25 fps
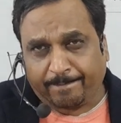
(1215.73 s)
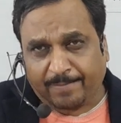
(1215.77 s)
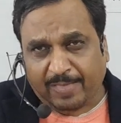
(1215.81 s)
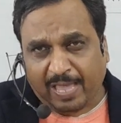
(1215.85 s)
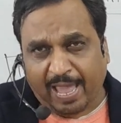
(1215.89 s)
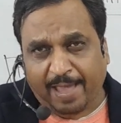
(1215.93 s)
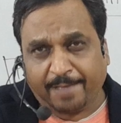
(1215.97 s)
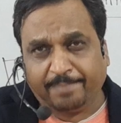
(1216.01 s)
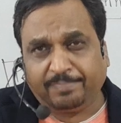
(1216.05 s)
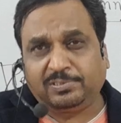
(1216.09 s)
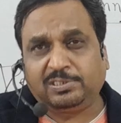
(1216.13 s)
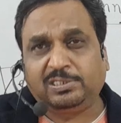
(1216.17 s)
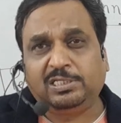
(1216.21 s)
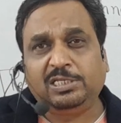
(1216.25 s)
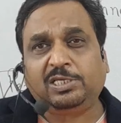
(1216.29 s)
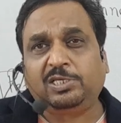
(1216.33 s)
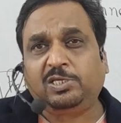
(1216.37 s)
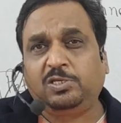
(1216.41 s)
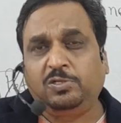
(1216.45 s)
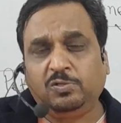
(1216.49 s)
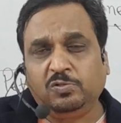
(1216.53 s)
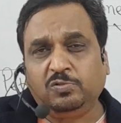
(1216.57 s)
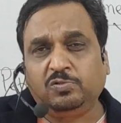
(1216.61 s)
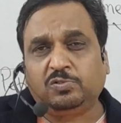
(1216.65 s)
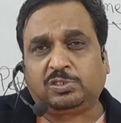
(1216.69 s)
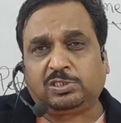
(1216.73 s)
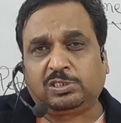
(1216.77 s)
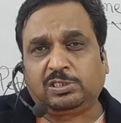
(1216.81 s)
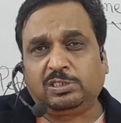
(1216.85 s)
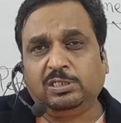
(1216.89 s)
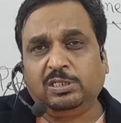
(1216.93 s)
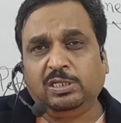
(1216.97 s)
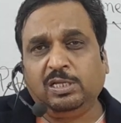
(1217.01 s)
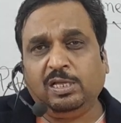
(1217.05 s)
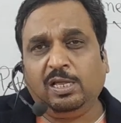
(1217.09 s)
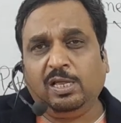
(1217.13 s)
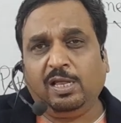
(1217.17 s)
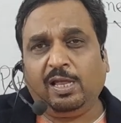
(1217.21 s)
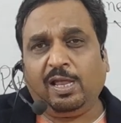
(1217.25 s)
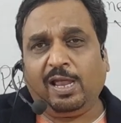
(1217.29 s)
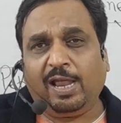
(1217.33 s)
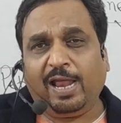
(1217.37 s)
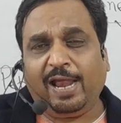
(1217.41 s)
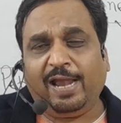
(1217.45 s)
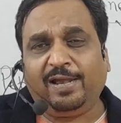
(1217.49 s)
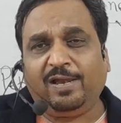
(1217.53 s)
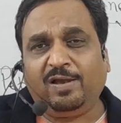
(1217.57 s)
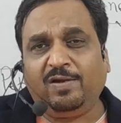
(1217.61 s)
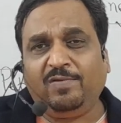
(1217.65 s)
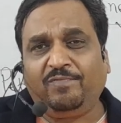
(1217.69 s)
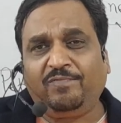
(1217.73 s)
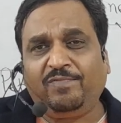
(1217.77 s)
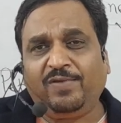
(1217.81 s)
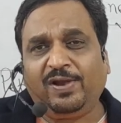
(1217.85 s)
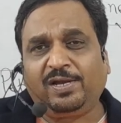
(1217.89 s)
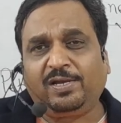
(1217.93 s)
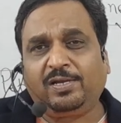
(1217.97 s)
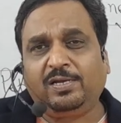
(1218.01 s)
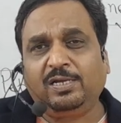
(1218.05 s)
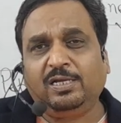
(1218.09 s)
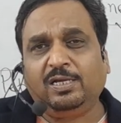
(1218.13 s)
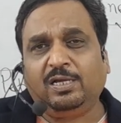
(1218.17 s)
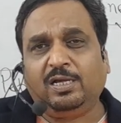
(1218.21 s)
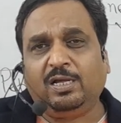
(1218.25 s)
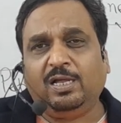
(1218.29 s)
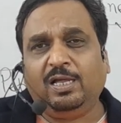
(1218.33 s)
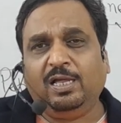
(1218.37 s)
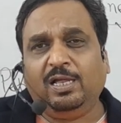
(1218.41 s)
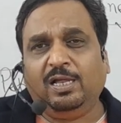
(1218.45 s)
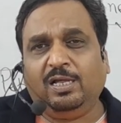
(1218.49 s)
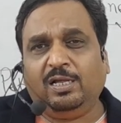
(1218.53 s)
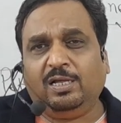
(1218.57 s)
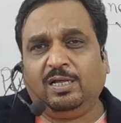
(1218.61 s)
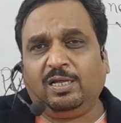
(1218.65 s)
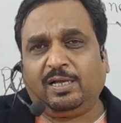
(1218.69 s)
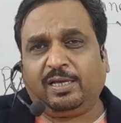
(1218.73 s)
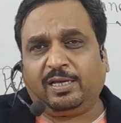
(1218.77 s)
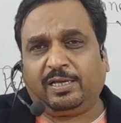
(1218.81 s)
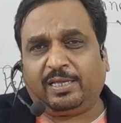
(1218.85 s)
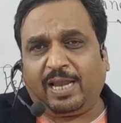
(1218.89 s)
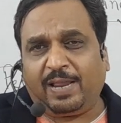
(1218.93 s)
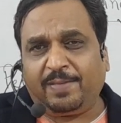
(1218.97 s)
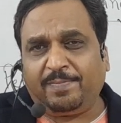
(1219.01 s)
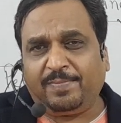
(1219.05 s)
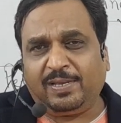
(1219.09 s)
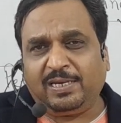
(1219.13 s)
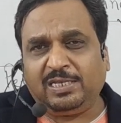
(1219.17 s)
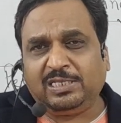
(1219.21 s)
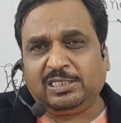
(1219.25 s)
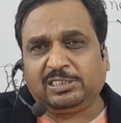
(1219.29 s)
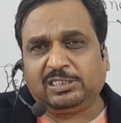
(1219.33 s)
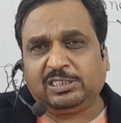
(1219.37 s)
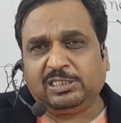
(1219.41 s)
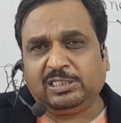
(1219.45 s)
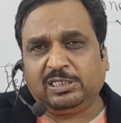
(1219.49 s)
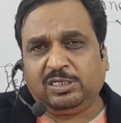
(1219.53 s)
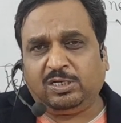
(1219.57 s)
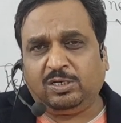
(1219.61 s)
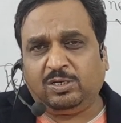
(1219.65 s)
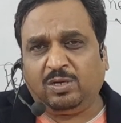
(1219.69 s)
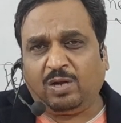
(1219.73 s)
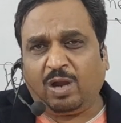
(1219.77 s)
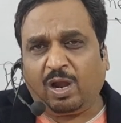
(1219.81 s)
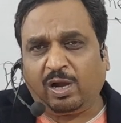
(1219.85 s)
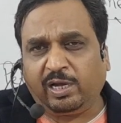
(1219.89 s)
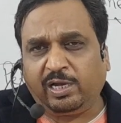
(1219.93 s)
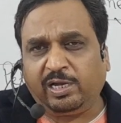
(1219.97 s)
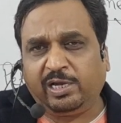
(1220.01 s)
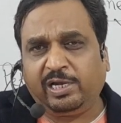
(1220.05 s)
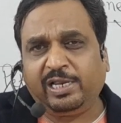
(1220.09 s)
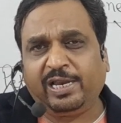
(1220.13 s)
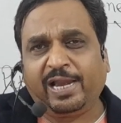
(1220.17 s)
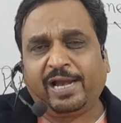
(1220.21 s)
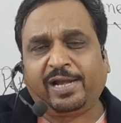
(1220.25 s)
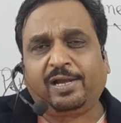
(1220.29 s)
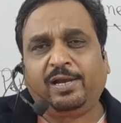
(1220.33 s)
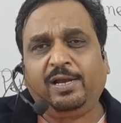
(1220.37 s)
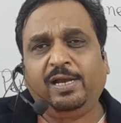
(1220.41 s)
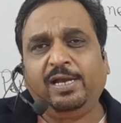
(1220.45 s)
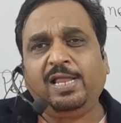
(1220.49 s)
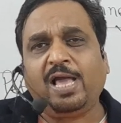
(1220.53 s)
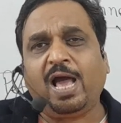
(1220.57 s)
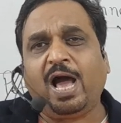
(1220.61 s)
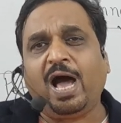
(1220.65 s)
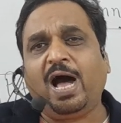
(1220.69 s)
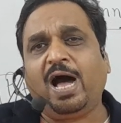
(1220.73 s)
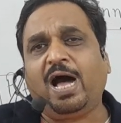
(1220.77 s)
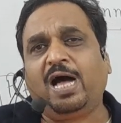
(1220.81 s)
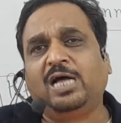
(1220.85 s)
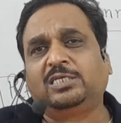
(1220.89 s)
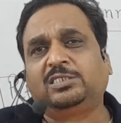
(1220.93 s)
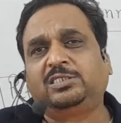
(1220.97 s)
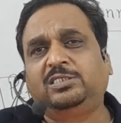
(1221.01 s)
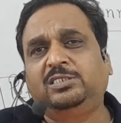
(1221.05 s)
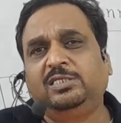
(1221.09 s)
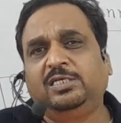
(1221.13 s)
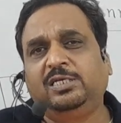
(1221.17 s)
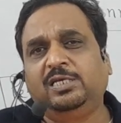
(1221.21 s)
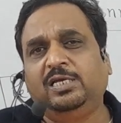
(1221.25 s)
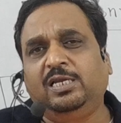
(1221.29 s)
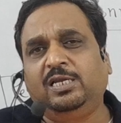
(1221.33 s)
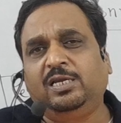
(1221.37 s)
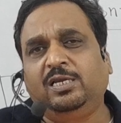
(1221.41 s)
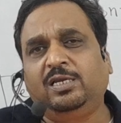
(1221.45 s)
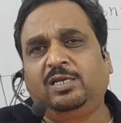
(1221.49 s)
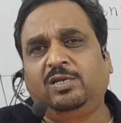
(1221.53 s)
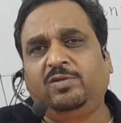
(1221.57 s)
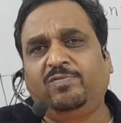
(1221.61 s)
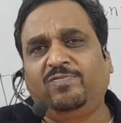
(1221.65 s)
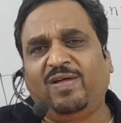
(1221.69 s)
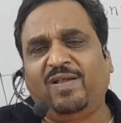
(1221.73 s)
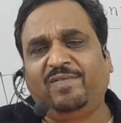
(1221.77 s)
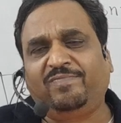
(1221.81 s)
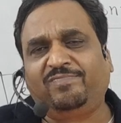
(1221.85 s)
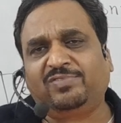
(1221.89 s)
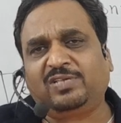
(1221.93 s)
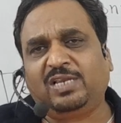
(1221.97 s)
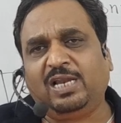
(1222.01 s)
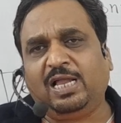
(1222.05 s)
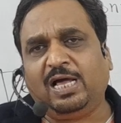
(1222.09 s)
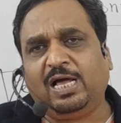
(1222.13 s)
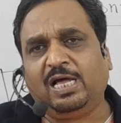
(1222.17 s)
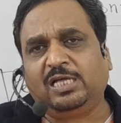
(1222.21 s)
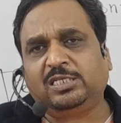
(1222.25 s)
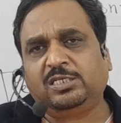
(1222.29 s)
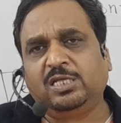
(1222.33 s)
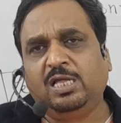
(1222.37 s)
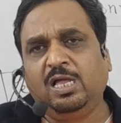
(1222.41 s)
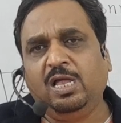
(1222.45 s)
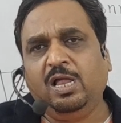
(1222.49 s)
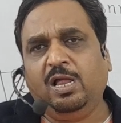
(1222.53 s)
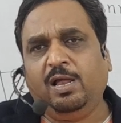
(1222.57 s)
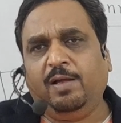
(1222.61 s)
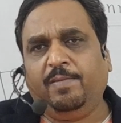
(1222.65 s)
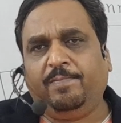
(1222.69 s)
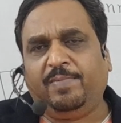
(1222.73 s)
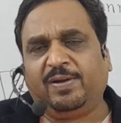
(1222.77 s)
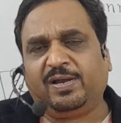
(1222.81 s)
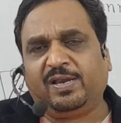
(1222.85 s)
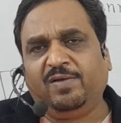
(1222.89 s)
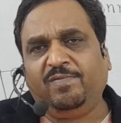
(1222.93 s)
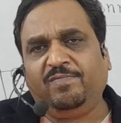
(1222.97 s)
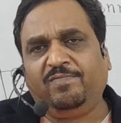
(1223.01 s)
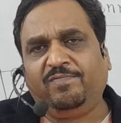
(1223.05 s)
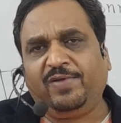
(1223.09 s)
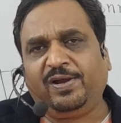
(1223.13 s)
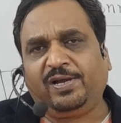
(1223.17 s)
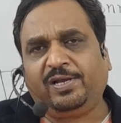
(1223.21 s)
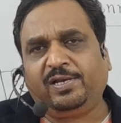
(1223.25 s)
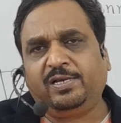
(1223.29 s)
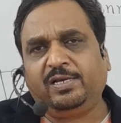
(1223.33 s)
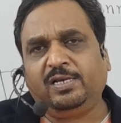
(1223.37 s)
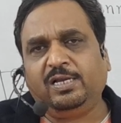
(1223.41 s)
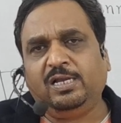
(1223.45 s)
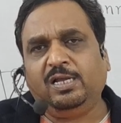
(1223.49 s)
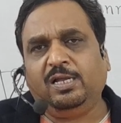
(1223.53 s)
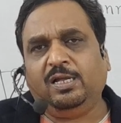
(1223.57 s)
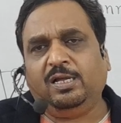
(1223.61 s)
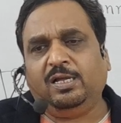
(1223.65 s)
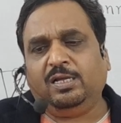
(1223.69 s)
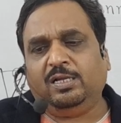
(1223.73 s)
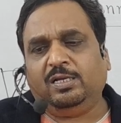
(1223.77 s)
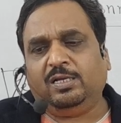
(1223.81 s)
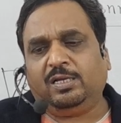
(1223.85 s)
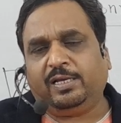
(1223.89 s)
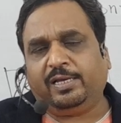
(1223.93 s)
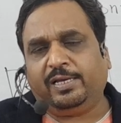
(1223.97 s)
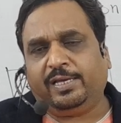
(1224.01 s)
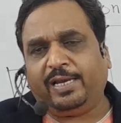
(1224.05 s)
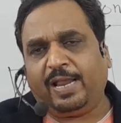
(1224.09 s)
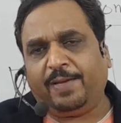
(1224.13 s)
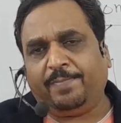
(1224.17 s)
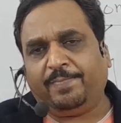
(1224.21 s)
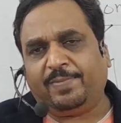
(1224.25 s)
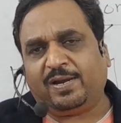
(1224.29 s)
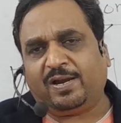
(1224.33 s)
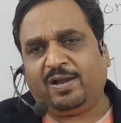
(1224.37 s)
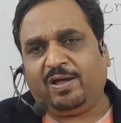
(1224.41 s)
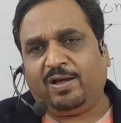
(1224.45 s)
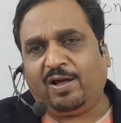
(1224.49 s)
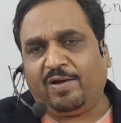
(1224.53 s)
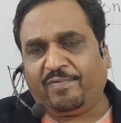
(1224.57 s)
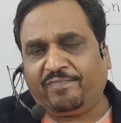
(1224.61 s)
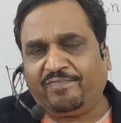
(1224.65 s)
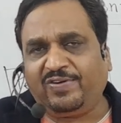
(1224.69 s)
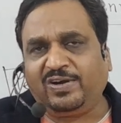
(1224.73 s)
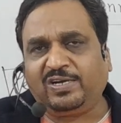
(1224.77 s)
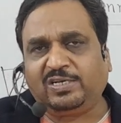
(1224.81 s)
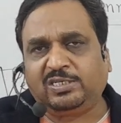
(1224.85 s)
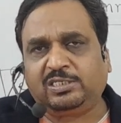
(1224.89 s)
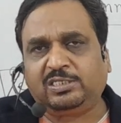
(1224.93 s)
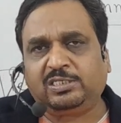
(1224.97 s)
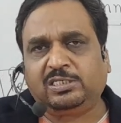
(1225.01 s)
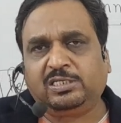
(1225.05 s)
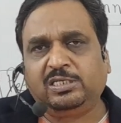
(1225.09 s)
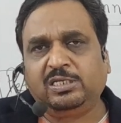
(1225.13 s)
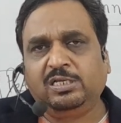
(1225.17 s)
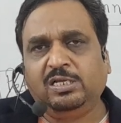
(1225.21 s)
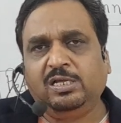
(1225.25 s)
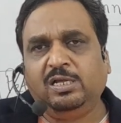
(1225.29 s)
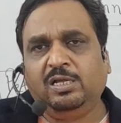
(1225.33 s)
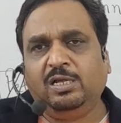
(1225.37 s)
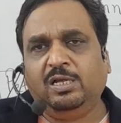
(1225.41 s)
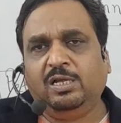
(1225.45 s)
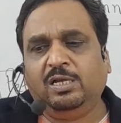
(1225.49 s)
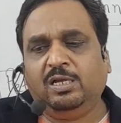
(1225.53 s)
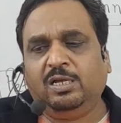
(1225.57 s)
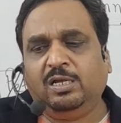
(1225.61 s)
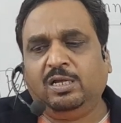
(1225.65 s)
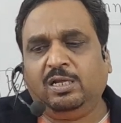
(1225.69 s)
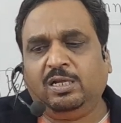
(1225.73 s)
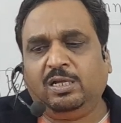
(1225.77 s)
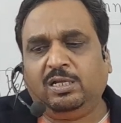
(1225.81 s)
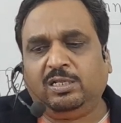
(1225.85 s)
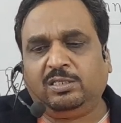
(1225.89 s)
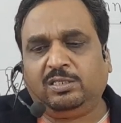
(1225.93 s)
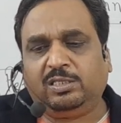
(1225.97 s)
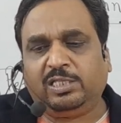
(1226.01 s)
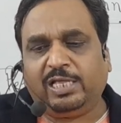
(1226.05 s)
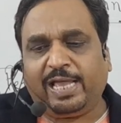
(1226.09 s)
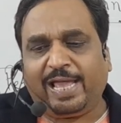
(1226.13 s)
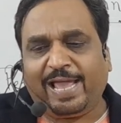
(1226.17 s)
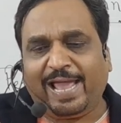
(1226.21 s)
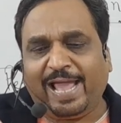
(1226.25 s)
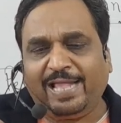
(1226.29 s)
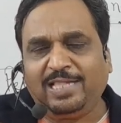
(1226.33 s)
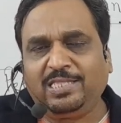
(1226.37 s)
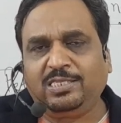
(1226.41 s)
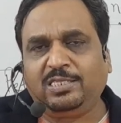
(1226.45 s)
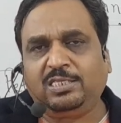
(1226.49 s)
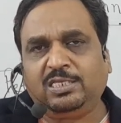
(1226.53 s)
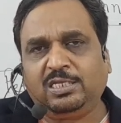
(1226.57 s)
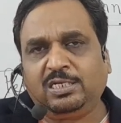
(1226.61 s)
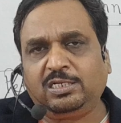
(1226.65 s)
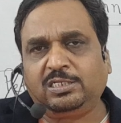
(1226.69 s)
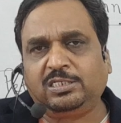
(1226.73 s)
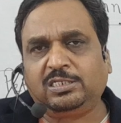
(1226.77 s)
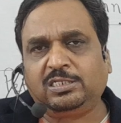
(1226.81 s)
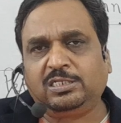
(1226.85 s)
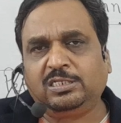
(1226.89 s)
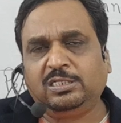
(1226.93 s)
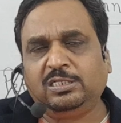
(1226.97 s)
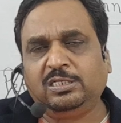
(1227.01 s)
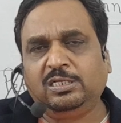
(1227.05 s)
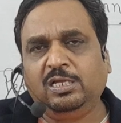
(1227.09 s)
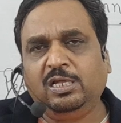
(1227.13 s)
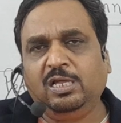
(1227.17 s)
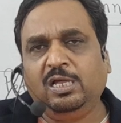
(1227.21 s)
MCQs, and in fact grammar is not directly asked in 12th class, but in fact grammar affects the answers